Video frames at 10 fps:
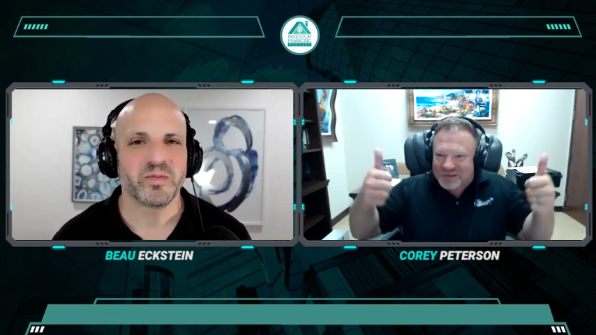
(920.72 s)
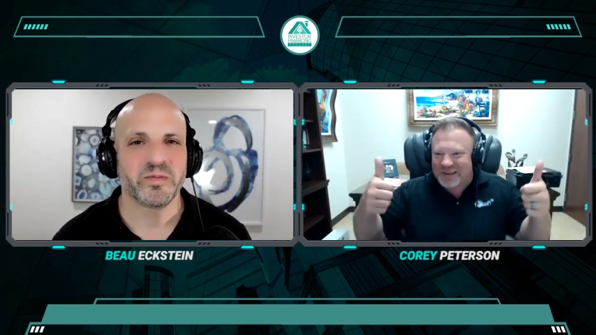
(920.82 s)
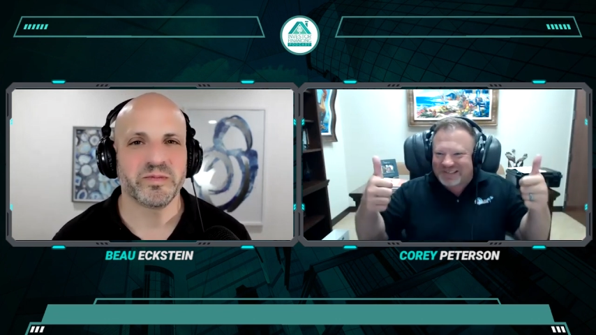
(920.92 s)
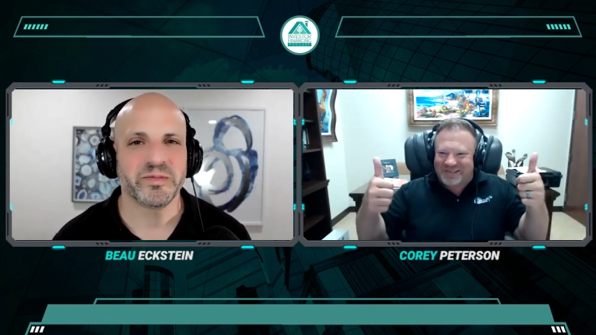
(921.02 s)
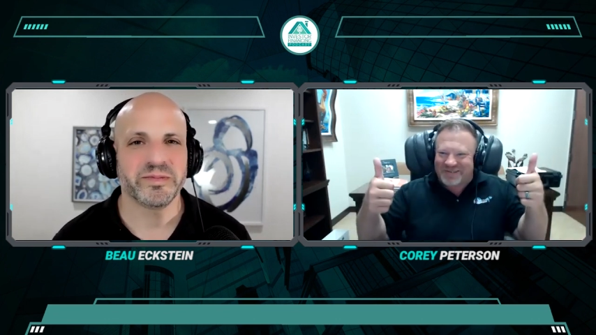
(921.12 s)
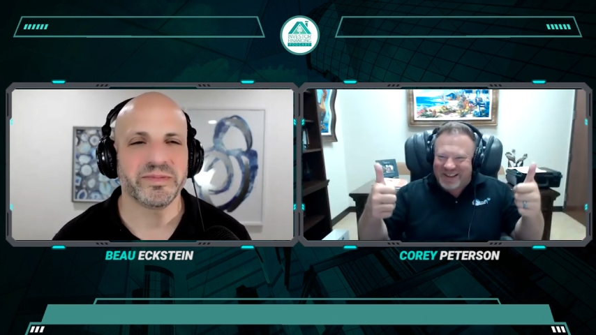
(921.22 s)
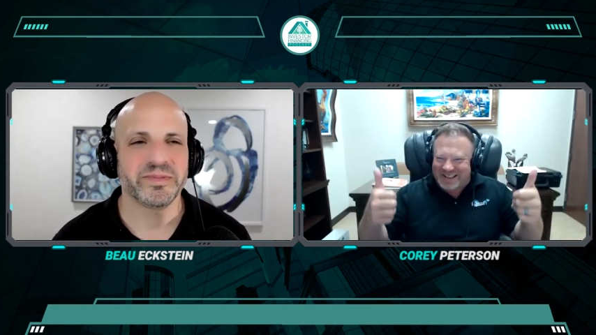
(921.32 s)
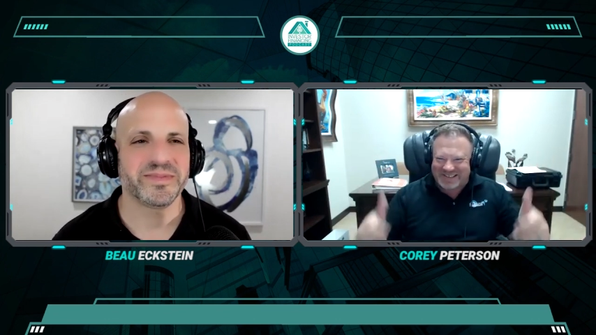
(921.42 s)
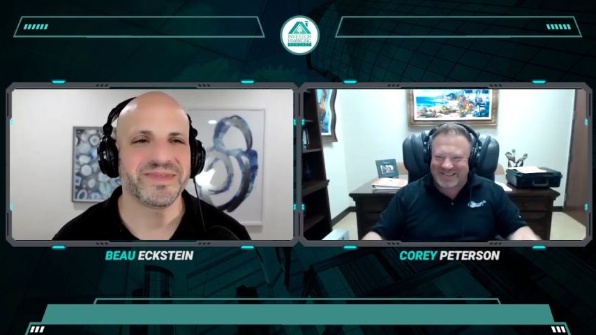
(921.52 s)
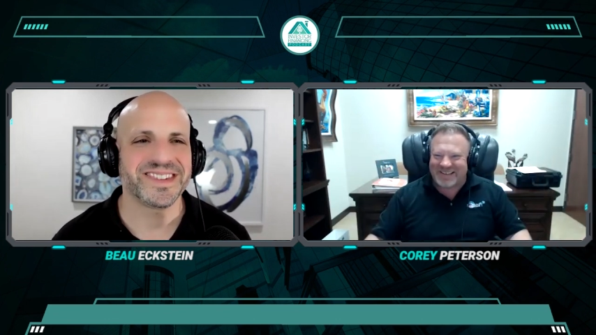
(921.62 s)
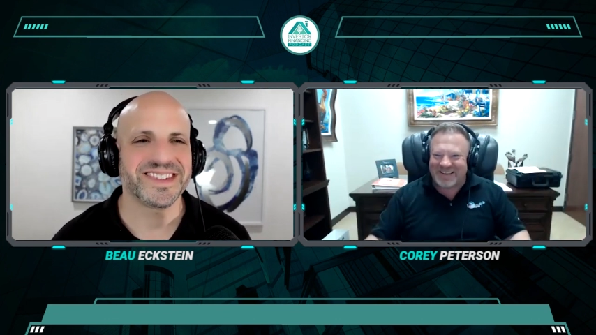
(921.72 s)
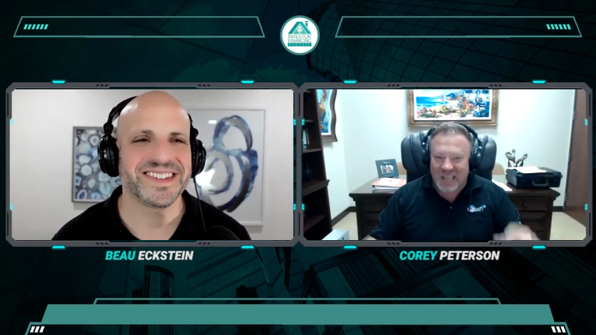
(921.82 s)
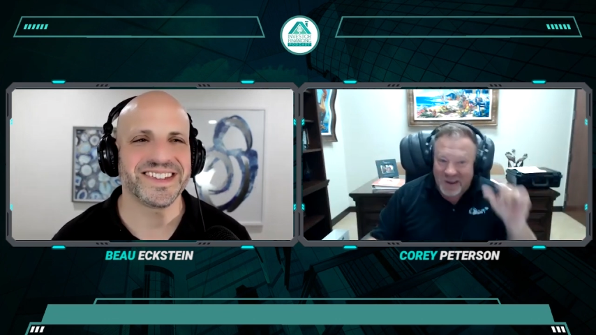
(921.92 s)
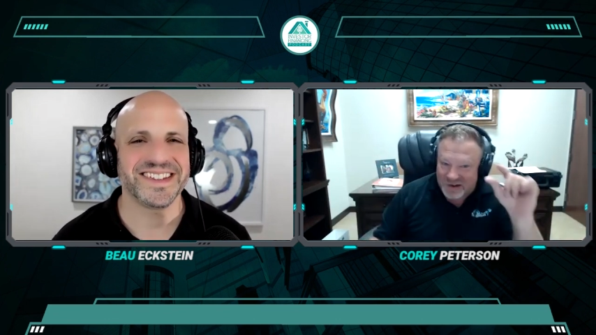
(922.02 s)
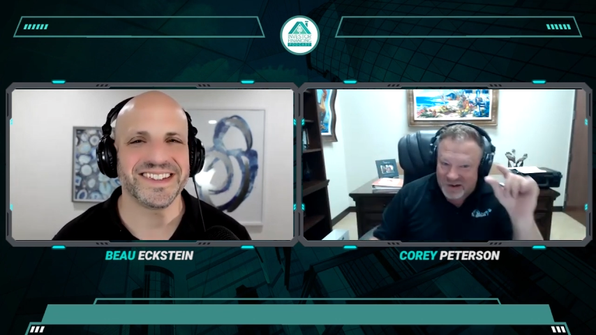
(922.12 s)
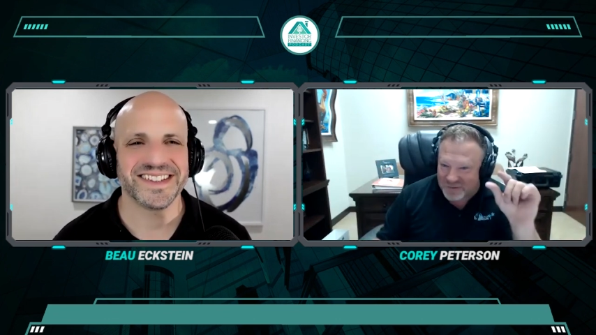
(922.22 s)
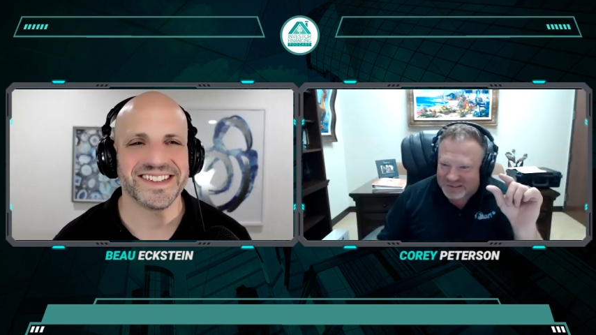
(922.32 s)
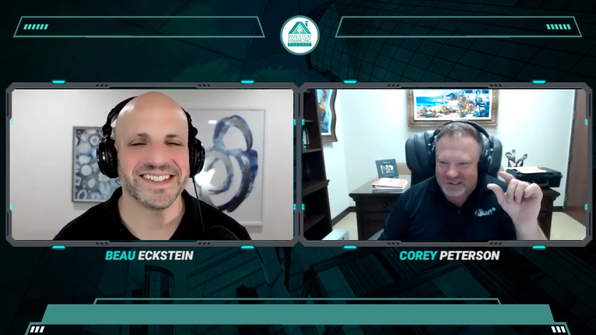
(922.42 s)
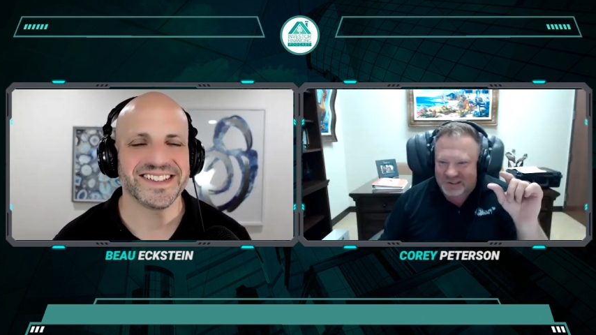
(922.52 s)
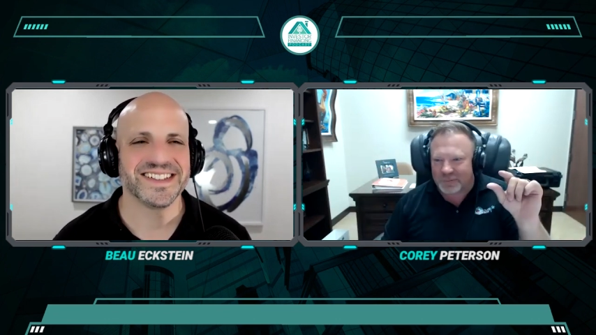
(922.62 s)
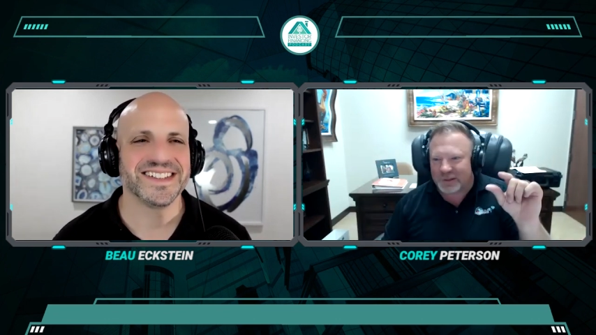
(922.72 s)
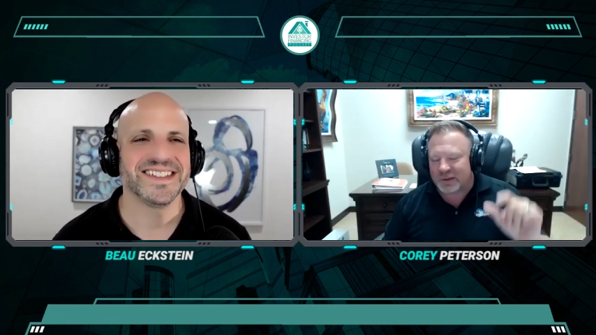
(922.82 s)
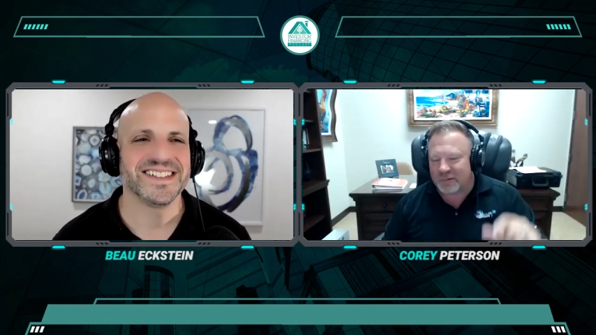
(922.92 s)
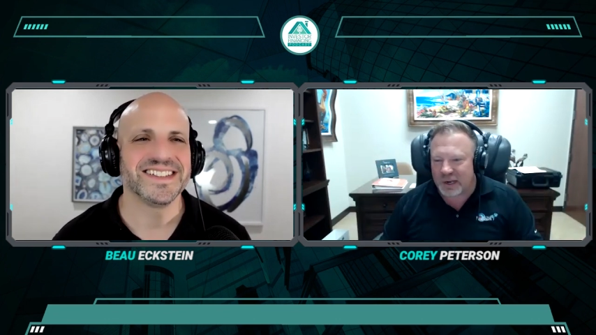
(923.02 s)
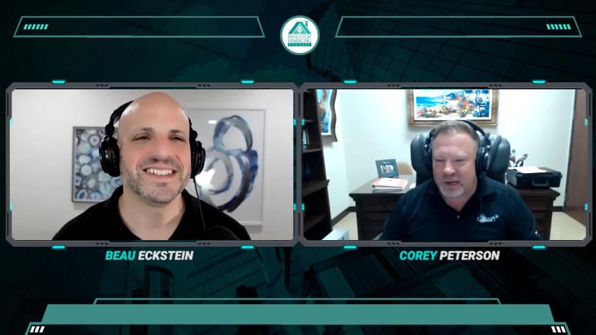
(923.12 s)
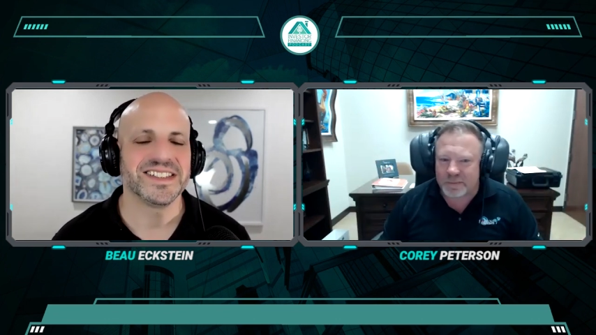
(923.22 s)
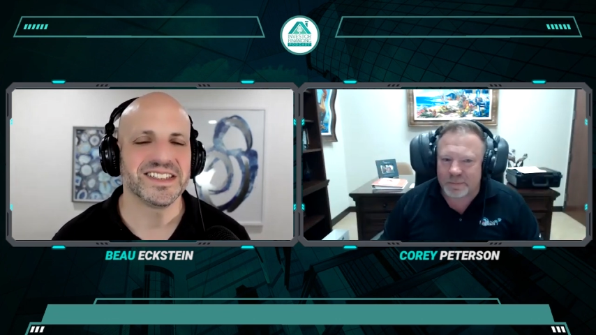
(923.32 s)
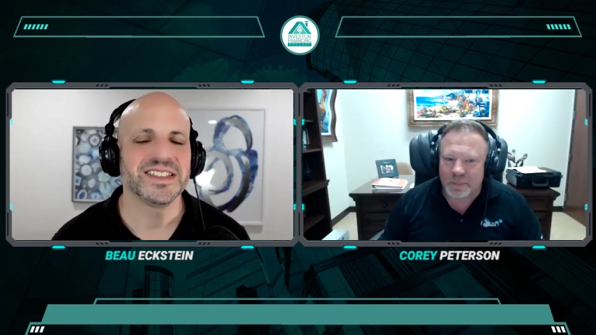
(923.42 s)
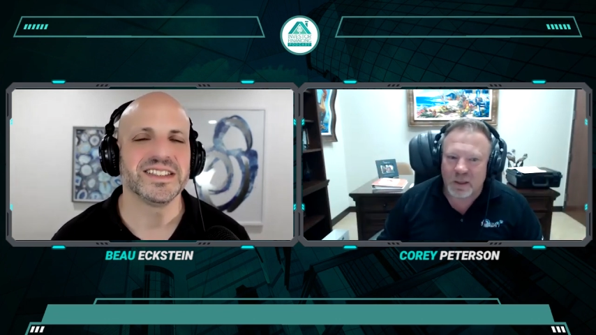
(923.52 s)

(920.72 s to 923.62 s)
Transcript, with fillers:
Speaker 1: raise the rents, even if it's a little bit, right?